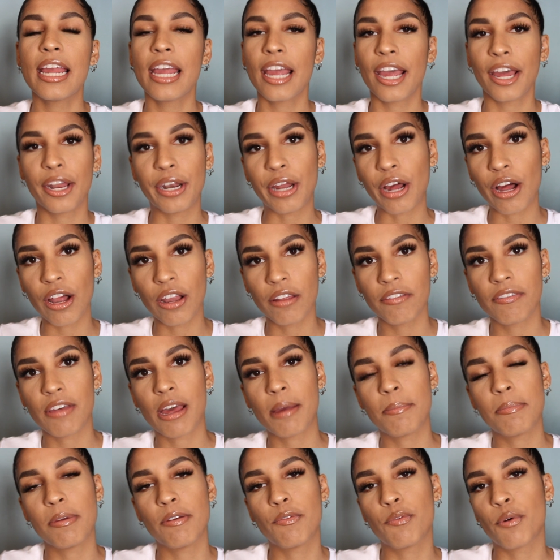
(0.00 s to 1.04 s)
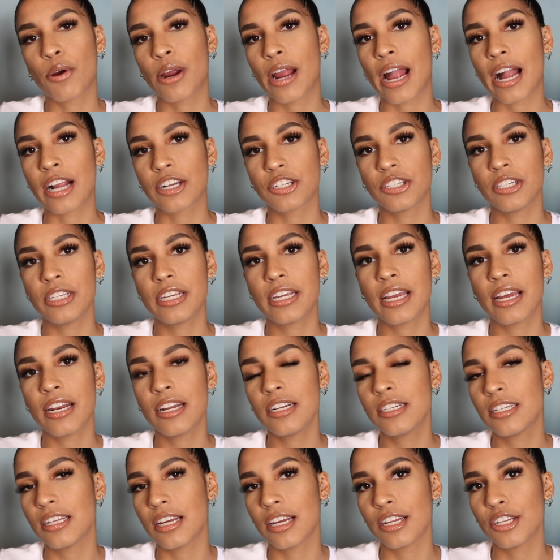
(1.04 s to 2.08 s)
and all of that before I actually get
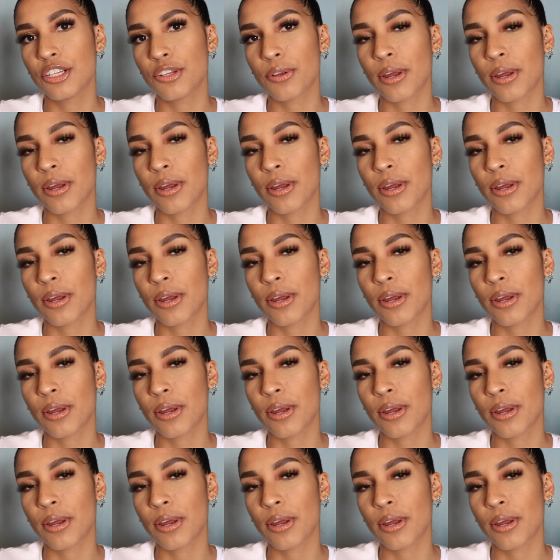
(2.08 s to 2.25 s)
it done.